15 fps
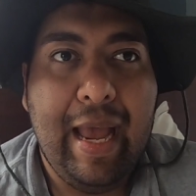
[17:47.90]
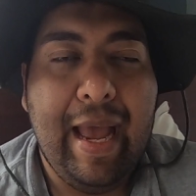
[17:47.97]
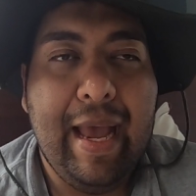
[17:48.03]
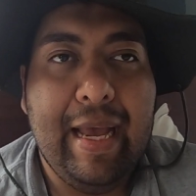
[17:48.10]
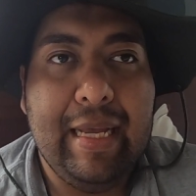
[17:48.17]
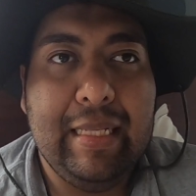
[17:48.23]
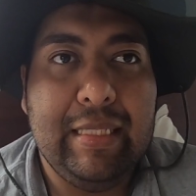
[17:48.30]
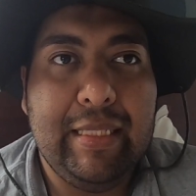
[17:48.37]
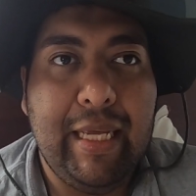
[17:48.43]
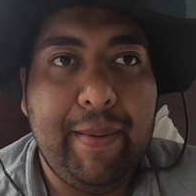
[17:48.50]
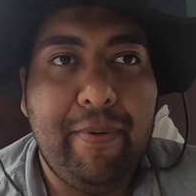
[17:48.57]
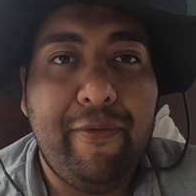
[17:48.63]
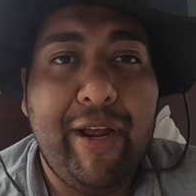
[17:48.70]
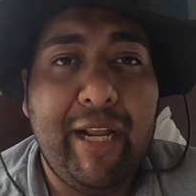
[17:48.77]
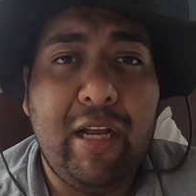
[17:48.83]
And they
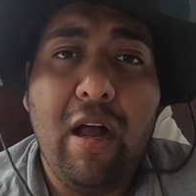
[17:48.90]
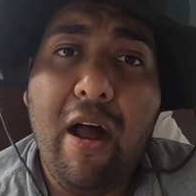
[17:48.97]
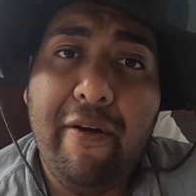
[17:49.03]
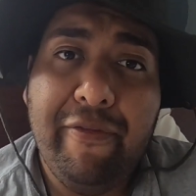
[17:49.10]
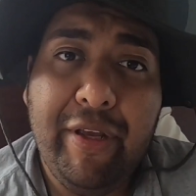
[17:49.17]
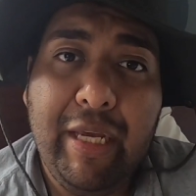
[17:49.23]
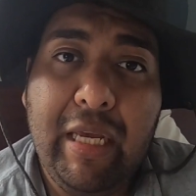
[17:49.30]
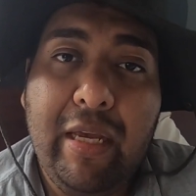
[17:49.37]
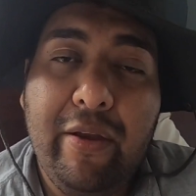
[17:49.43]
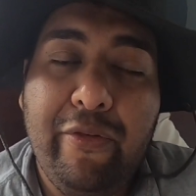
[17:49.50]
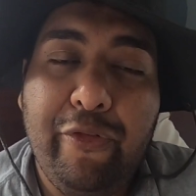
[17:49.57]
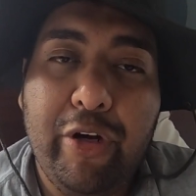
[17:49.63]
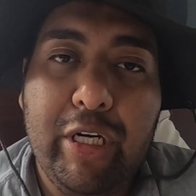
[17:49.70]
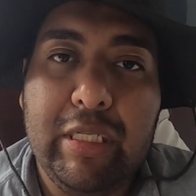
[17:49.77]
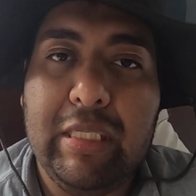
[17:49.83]
provided coffee
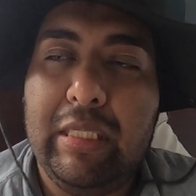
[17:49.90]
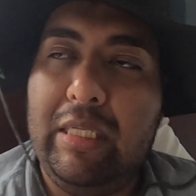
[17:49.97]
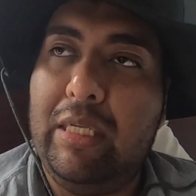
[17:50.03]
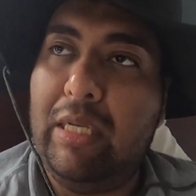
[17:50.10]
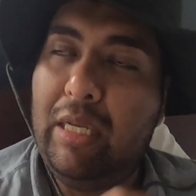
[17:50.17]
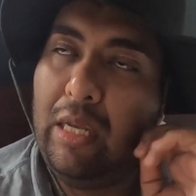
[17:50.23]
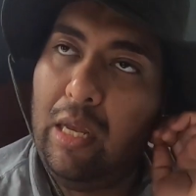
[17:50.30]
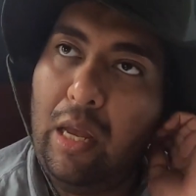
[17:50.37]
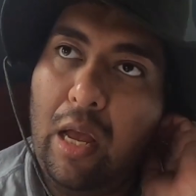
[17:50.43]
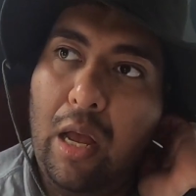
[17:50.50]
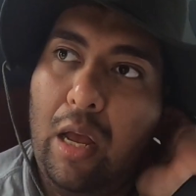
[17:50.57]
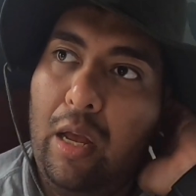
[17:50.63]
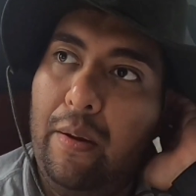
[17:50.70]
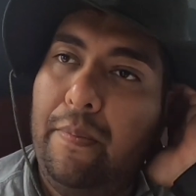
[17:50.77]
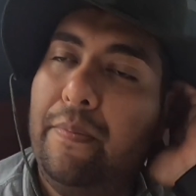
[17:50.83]
first.
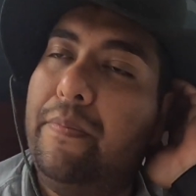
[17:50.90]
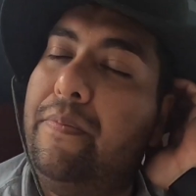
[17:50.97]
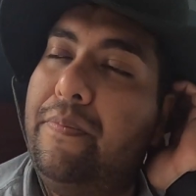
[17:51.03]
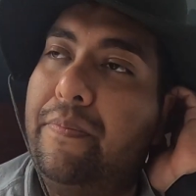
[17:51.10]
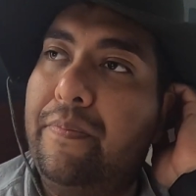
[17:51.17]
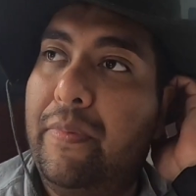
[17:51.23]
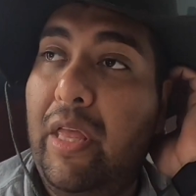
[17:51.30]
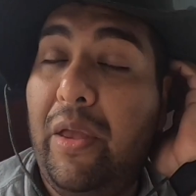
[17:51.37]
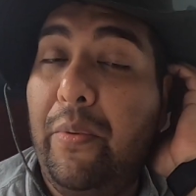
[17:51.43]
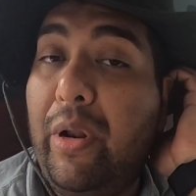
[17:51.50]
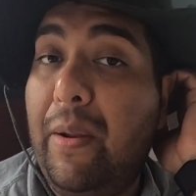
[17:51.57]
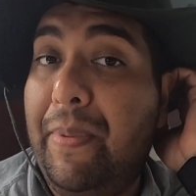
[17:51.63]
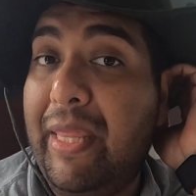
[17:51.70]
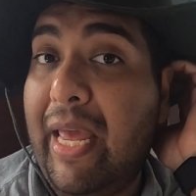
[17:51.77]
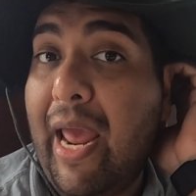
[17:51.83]
It went
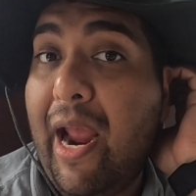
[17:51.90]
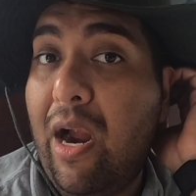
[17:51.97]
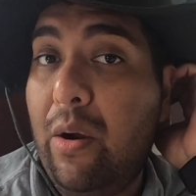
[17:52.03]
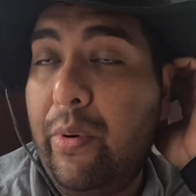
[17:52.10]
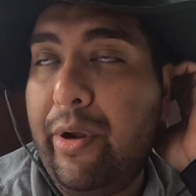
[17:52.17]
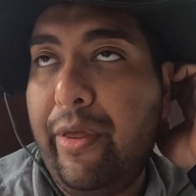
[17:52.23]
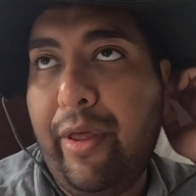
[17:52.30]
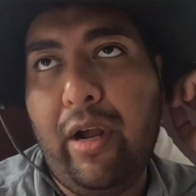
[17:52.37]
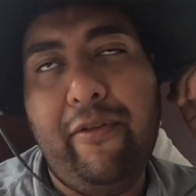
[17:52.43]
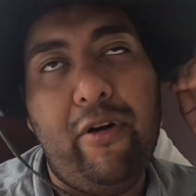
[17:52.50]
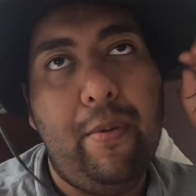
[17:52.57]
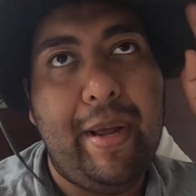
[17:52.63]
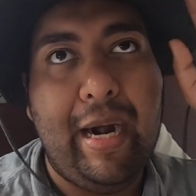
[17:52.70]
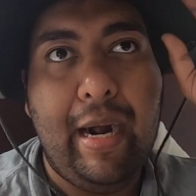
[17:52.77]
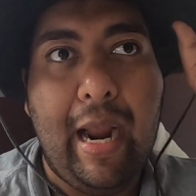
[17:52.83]
up in the air. We were there for
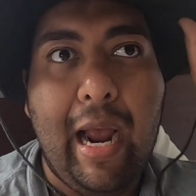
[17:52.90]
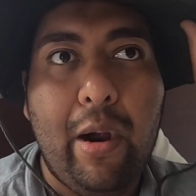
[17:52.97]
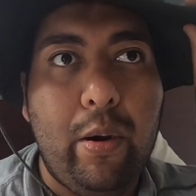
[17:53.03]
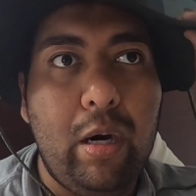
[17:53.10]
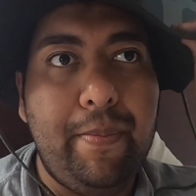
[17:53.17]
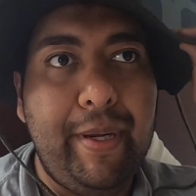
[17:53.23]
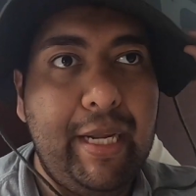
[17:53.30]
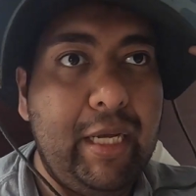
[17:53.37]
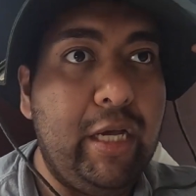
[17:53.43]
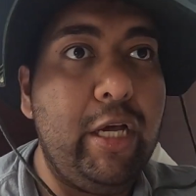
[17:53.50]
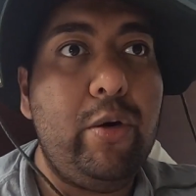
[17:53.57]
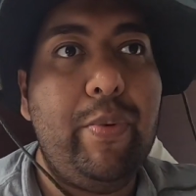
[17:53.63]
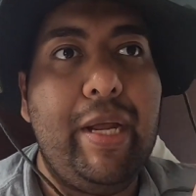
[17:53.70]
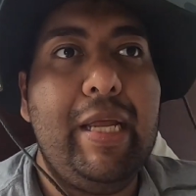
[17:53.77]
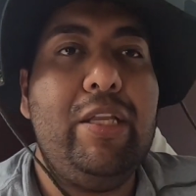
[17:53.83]
about an hour, but it
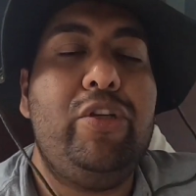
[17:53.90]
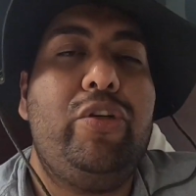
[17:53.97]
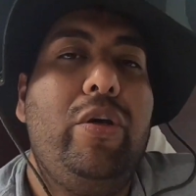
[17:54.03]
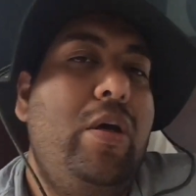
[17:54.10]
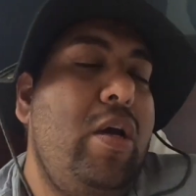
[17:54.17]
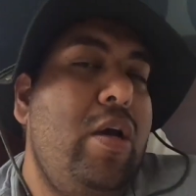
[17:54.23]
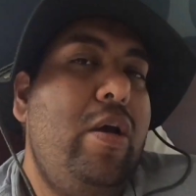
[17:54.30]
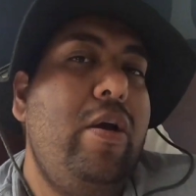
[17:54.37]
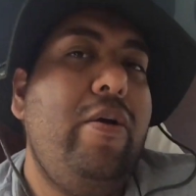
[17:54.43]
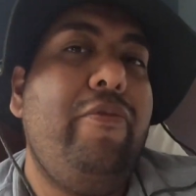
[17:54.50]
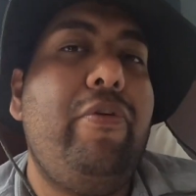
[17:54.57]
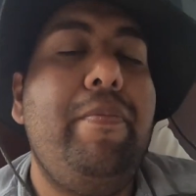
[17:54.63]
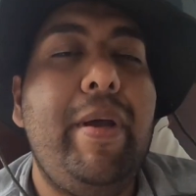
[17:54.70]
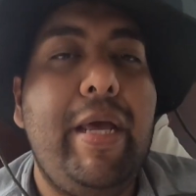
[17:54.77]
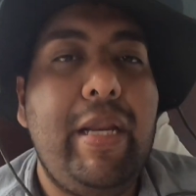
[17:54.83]
could range
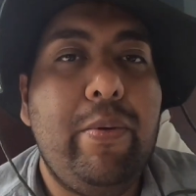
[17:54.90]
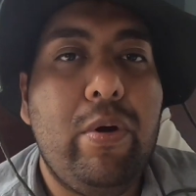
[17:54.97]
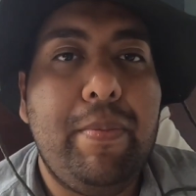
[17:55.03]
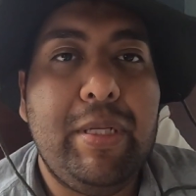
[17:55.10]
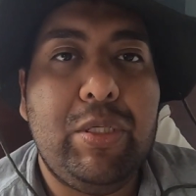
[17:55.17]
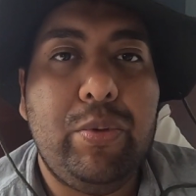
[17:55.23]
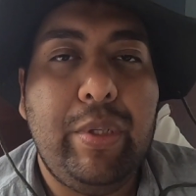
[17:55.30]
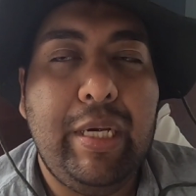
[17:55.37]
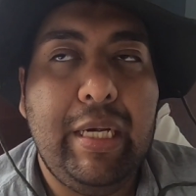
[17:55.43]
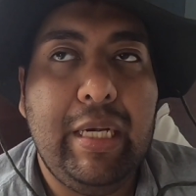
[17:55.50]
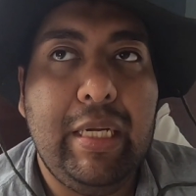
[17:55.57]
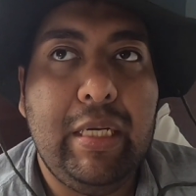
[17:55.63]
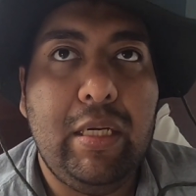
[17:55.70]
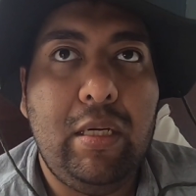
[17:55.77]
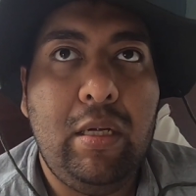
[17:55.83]
from anywhere
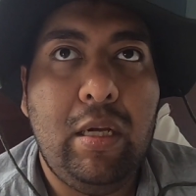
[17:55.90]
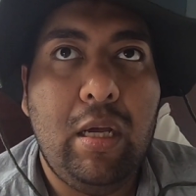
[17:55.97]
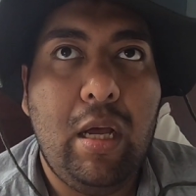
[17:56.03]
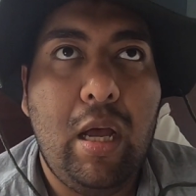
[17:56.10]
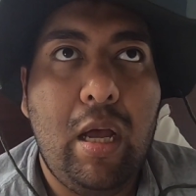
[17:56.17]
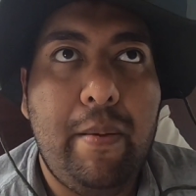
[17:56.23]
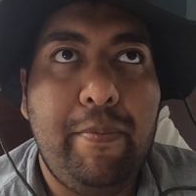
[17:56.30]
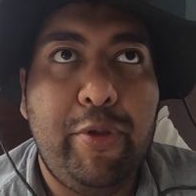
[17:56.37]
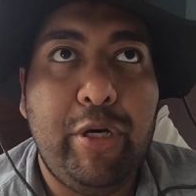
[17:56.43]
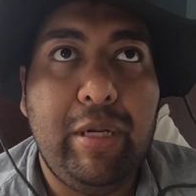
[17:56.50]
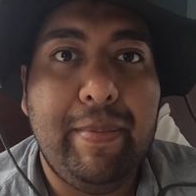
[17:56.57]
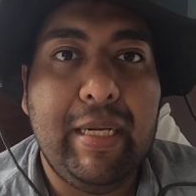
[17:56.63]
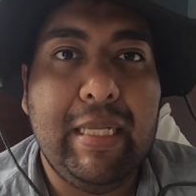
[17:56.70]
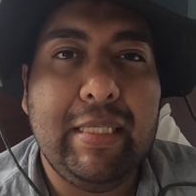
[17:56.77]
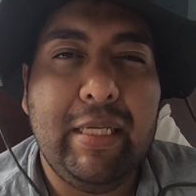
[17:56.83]
between 30
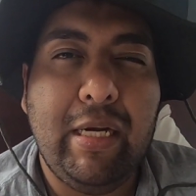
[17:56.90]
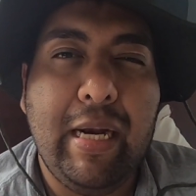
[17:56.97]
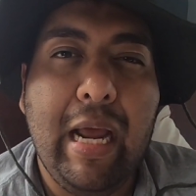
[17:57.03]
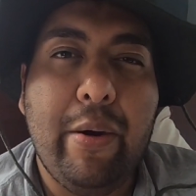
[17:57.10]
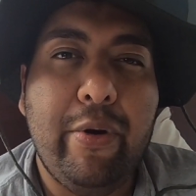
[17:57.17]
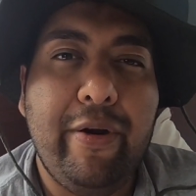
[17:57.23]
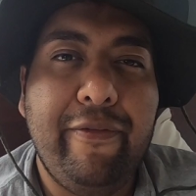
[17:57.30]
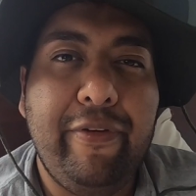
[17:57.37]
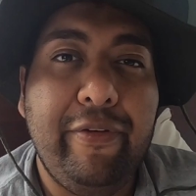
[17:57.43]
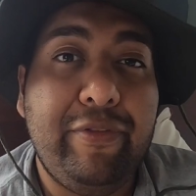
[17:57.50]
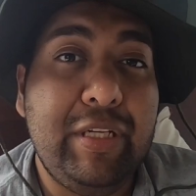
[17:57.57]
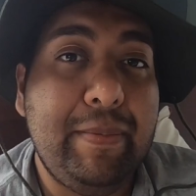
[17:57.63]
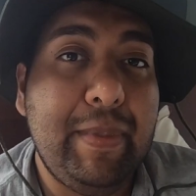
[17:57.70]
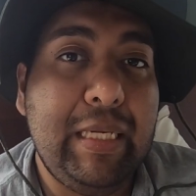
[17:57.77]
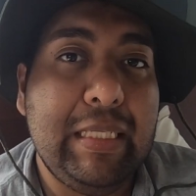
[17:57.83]
minutes and an hour and
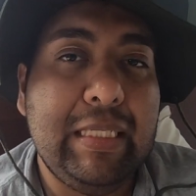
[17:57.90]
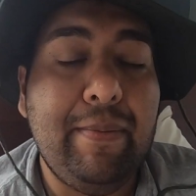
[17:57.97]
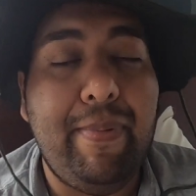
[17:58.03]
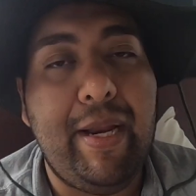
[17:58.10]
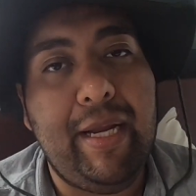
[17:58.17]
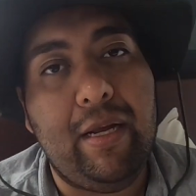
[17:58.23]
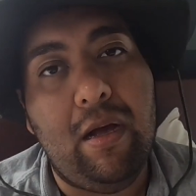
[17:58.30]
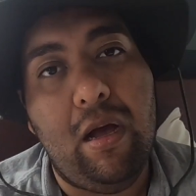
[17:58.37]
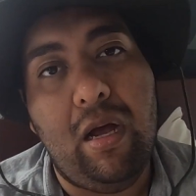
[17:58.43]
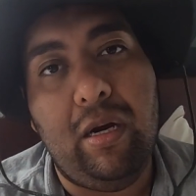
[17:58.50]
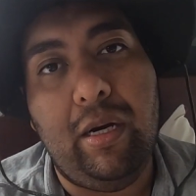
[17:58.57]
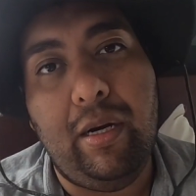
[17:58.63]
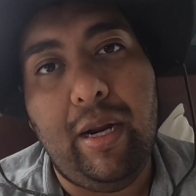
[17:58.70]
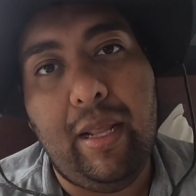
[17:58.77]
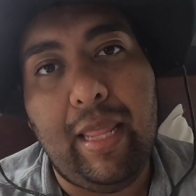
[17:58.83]
15 minutes, depending on
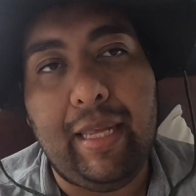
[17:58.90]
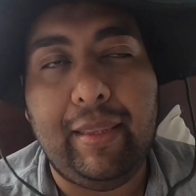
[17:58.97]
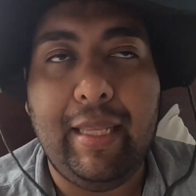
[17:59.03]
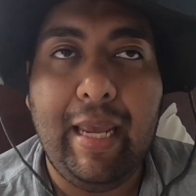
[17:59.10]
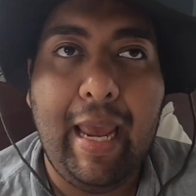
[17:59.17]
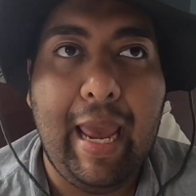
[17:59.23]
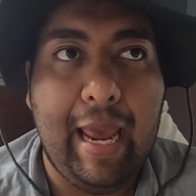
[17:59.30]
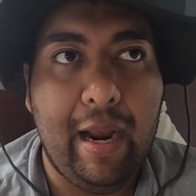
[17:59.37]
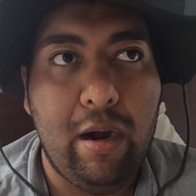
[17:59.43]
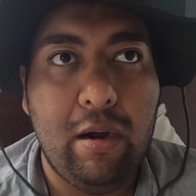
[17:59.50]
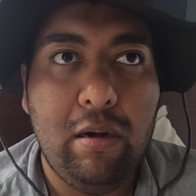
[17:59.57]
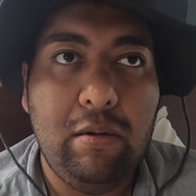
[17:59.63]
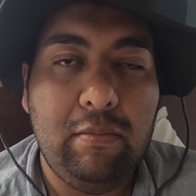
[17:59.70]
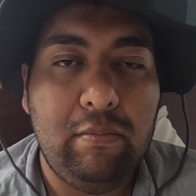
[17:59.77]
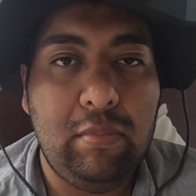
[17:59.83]
like the
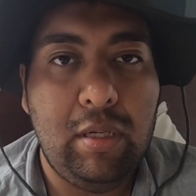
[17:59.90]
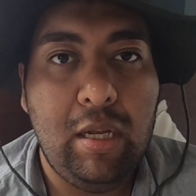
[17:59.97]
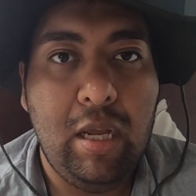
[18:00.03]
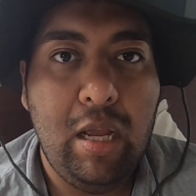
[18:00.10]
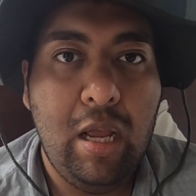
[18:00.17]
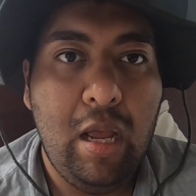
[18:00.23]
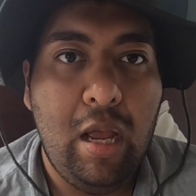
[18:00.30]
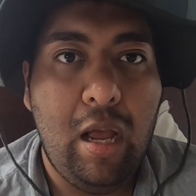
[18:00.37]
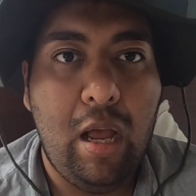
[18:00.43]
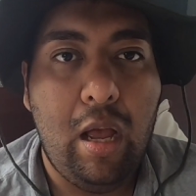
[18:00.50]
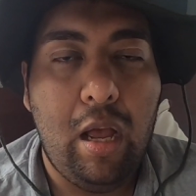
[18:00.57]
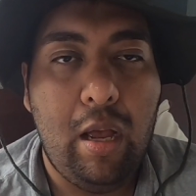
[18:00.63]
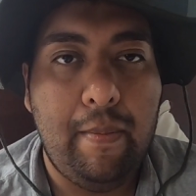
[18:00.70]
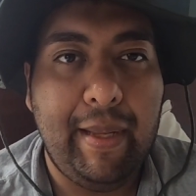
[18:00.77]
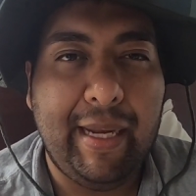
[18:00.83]
air,
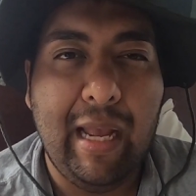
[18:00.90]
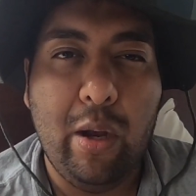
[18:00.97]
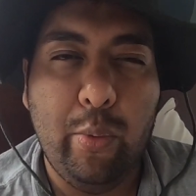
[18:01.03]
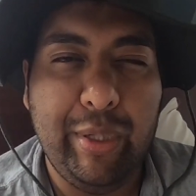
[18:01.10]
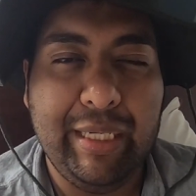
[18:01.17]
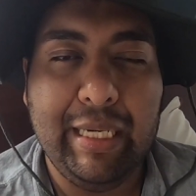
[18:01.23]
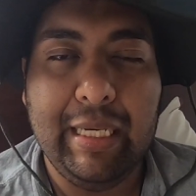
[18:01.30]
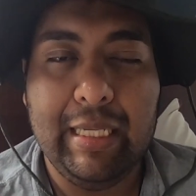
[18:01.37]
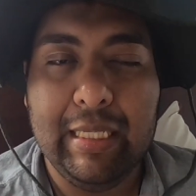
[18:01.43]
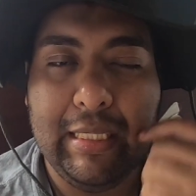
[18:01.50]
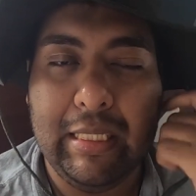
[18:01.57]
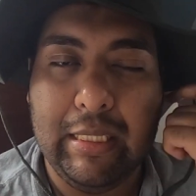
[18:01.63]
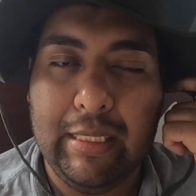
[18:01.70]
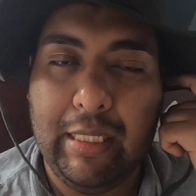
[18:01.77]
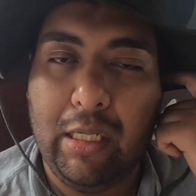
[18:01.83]
like how windy it is,
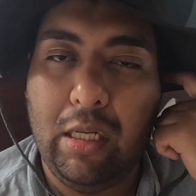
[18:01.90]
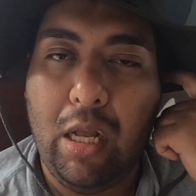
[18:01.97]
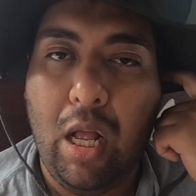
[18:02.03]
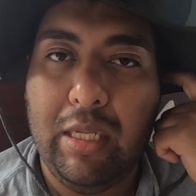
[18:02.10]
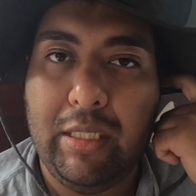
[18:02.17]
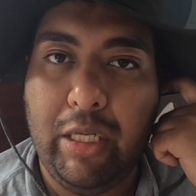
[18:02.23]
because it caused